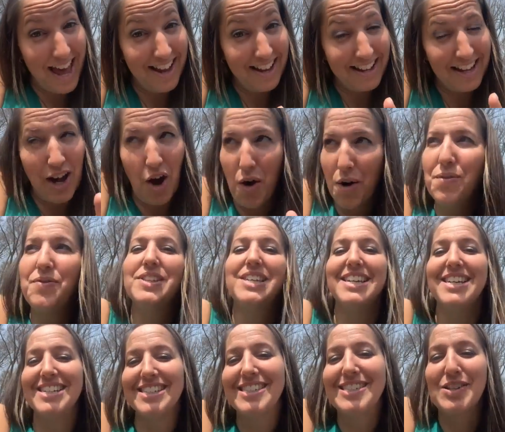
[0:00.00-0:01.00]
And
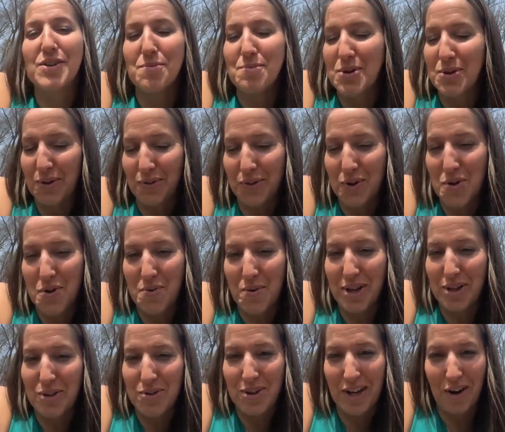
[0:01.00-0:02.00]
hopefully it is still beautiful
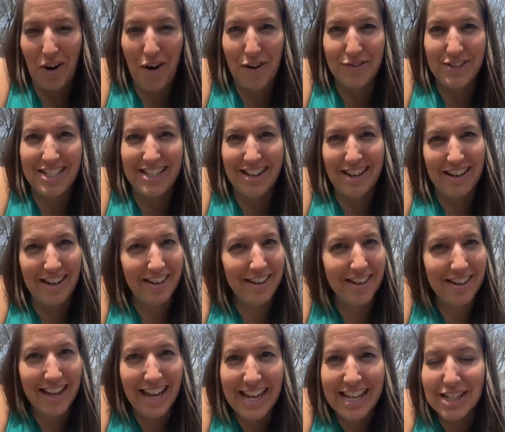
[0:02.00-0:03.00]
when you get off
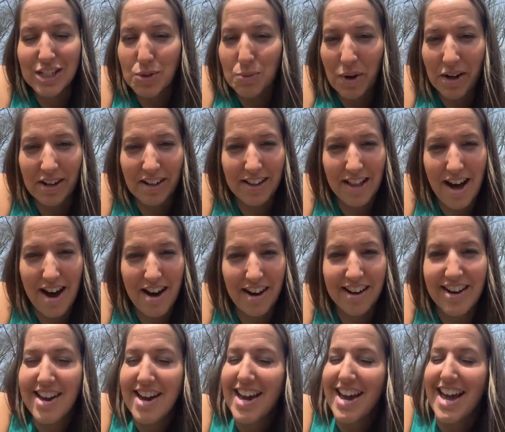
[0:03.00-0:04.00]
today. It is 1
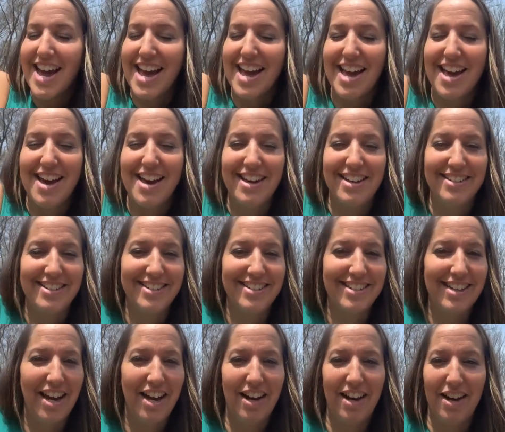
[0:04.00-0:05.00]
o'clock and
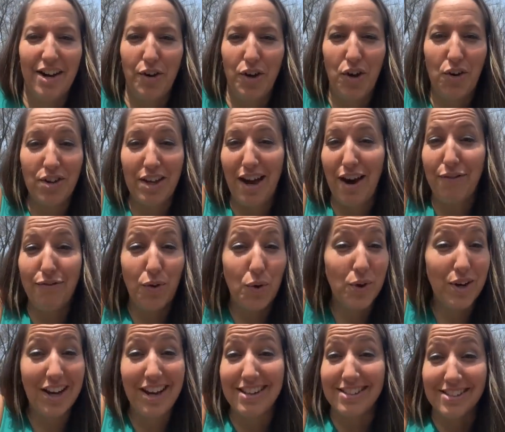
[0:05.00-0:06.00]
you only have
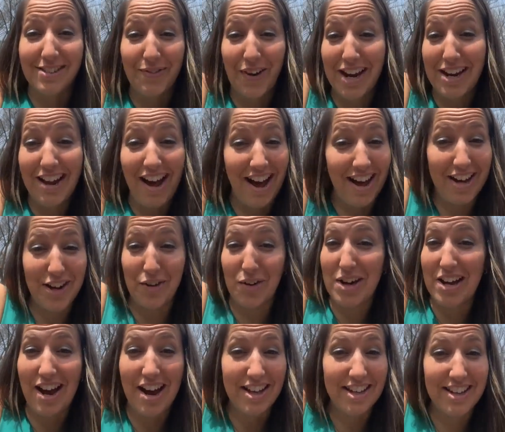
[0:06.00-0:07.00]
4 days, right? I
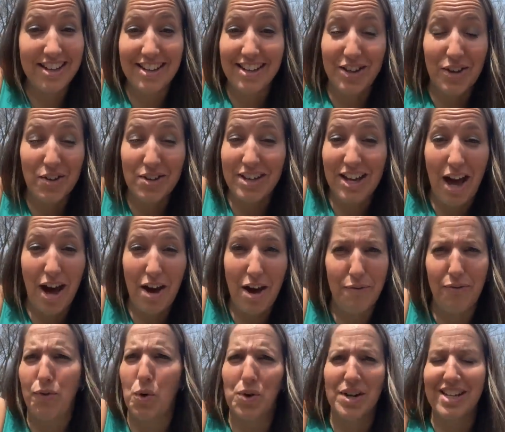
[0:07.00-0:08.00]
agree, Holly. You only
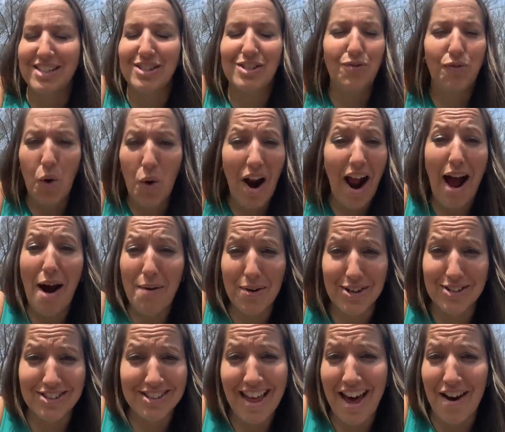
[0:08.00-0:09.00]
have 4
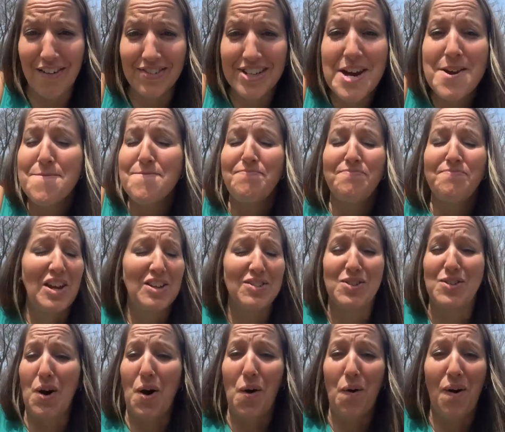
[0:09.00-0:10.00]
hours left.
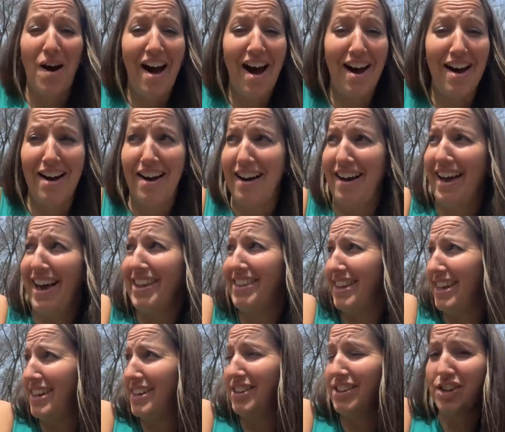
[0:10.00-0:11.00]
So, and
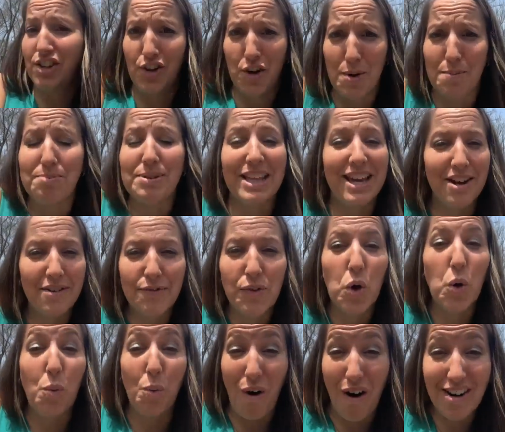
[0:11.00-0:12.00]
then, you know, plan
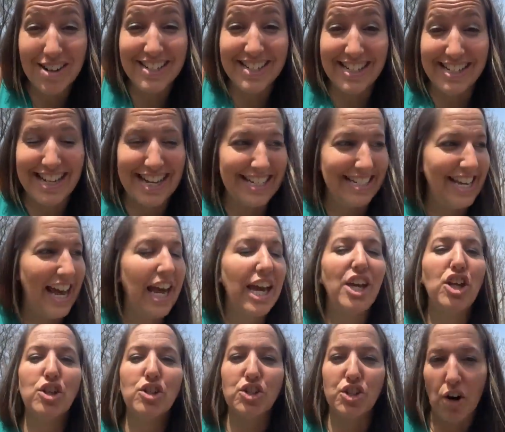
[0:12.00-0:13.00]
for a walk today.
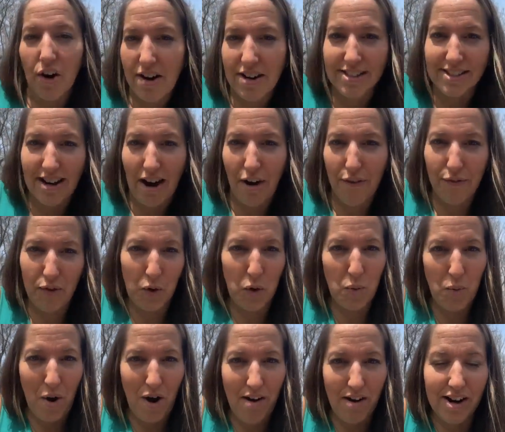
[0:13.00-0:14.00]
Take your dogs out for
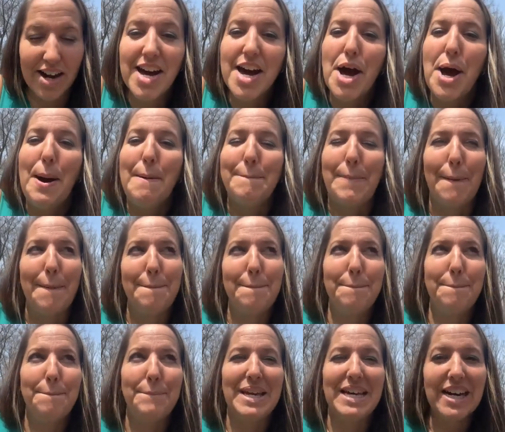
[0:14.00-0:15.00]
a walk. But
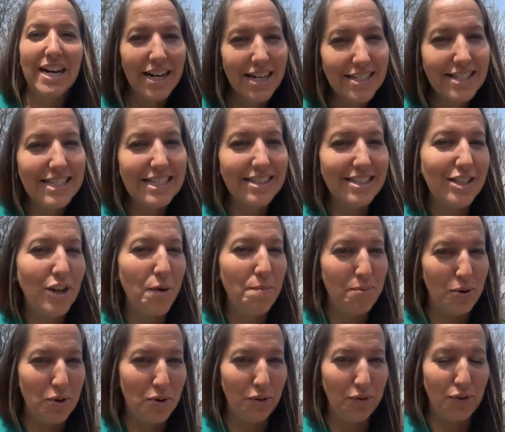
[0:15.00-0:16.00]
because it's so
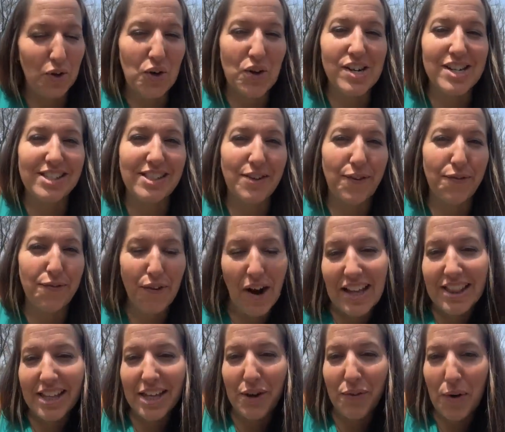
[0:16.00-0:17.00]
beautiful, it's a
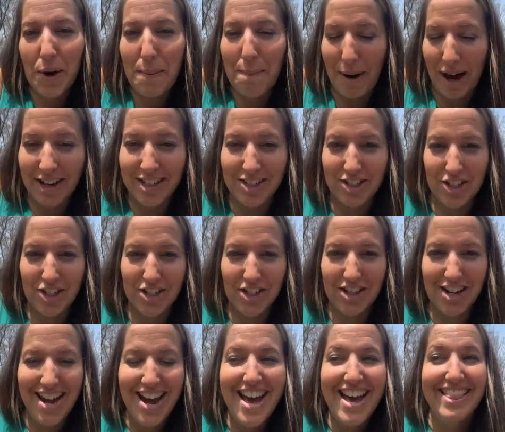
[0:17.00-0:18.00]
friendly
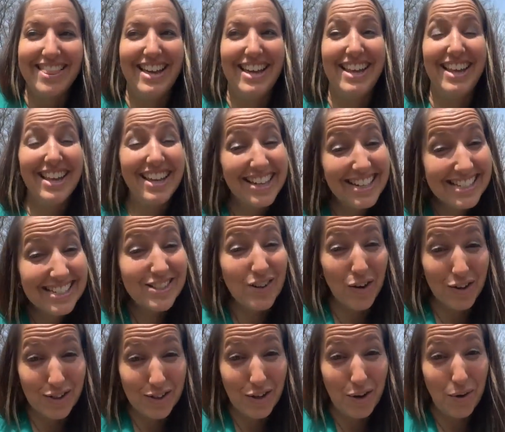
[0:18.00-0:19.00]
reminder that it is
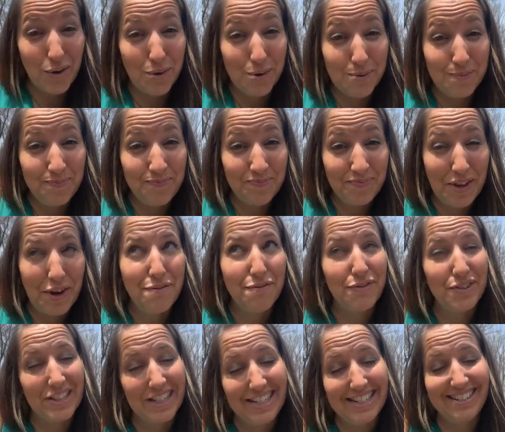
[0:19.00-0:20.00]
also
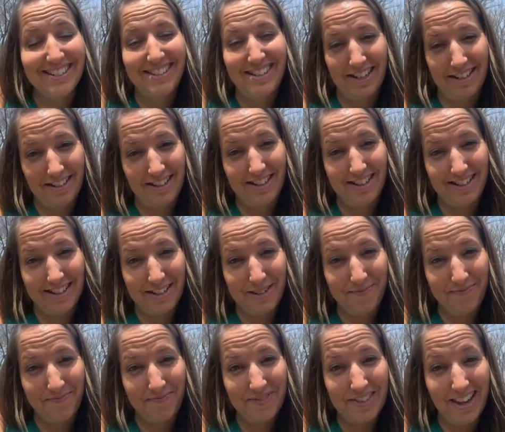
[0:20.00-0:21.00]
flea and tick
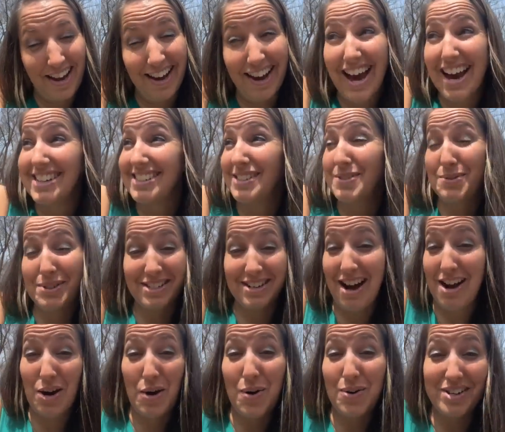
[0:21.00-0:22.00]
season. And guys, it was
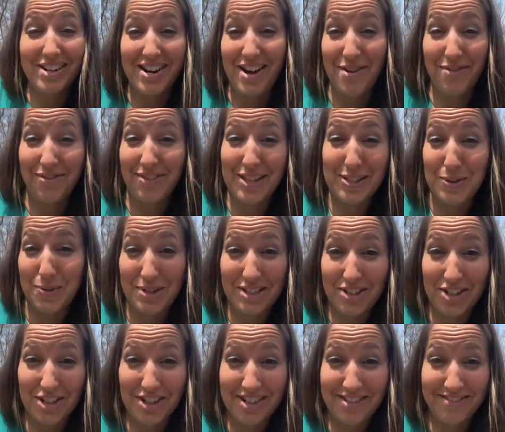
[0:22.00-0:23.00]
not cold enough this
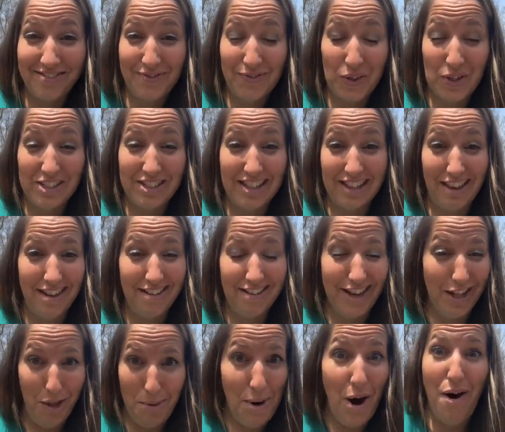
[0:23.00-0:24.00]
winter for it to like
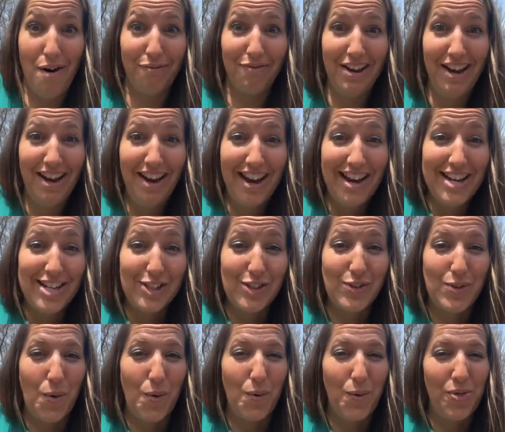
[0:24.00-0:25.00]
kill them off.
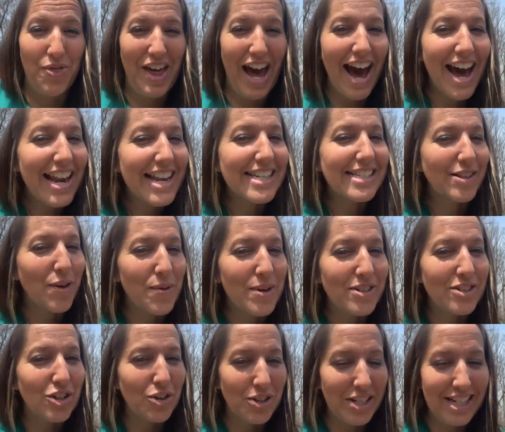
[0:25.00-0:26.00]
So that is
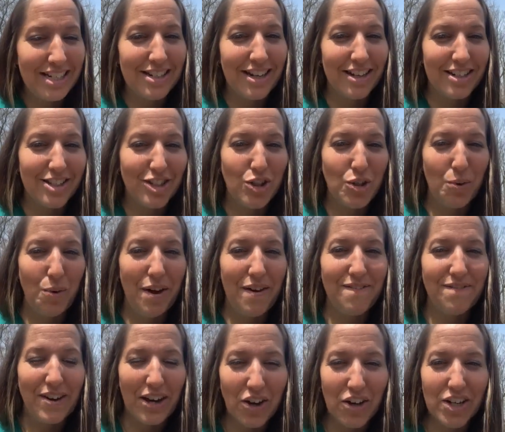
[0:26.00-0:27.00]
going to lead us to a
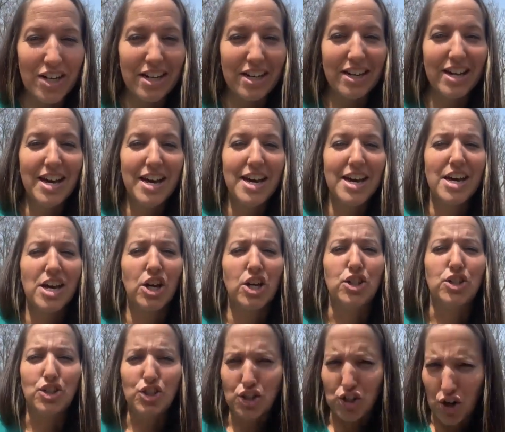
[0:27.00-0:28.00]
very
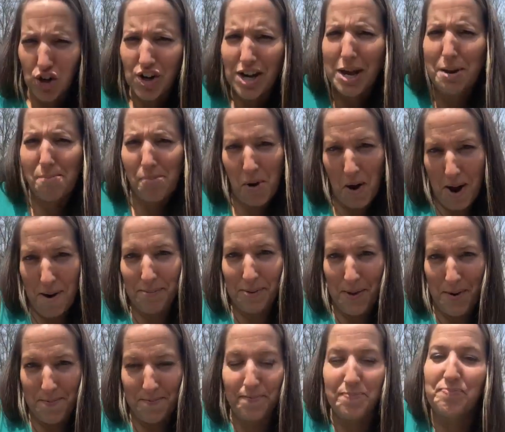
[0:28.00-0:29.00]
concerning
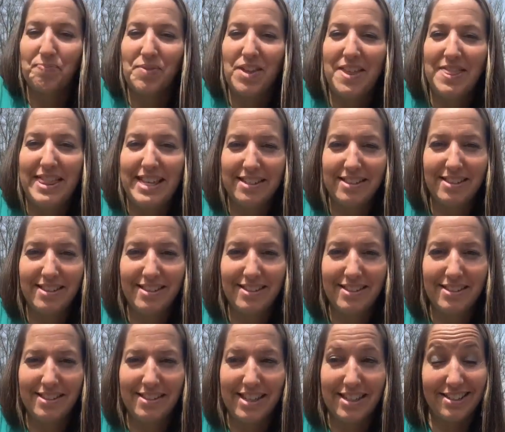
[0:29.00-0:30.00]
problem
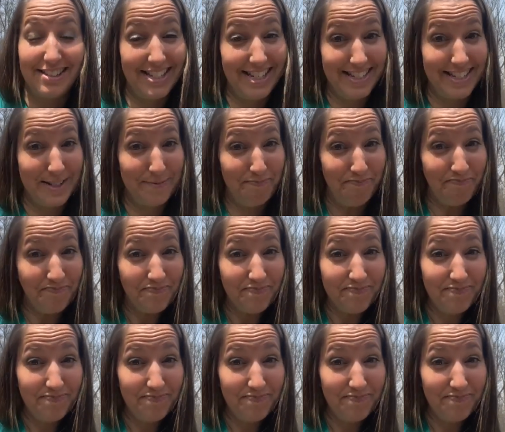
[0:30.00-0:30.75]
this season.